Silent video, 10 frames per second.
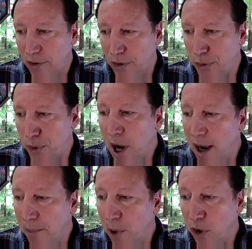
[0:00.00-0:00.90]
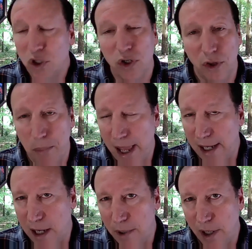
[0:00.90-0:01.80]
throughout most of the
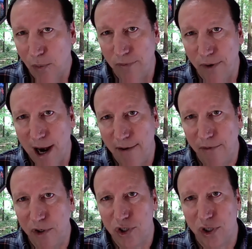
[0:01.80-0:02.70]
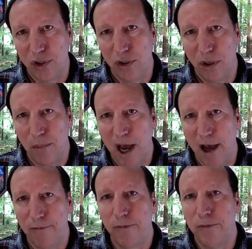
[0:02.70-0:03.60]
pandemic, we've averaged
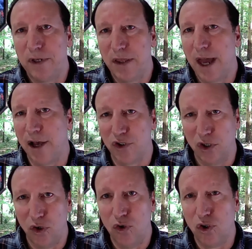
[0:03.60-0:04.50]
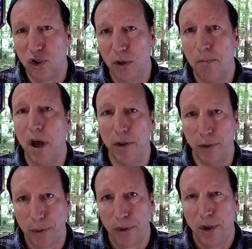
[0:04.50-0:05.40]
about 50,000 users a month,
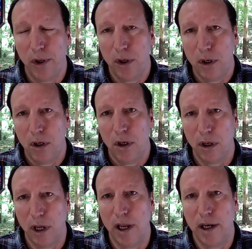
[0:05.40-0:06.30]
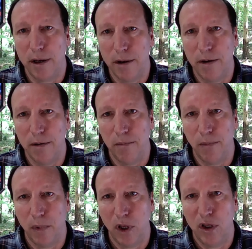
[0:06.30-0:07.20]
and a
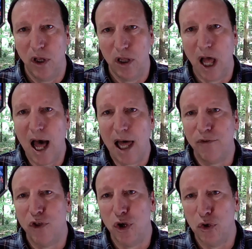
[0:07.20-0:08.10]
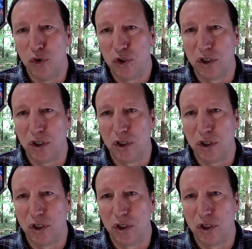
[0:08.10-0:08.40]
lot of those,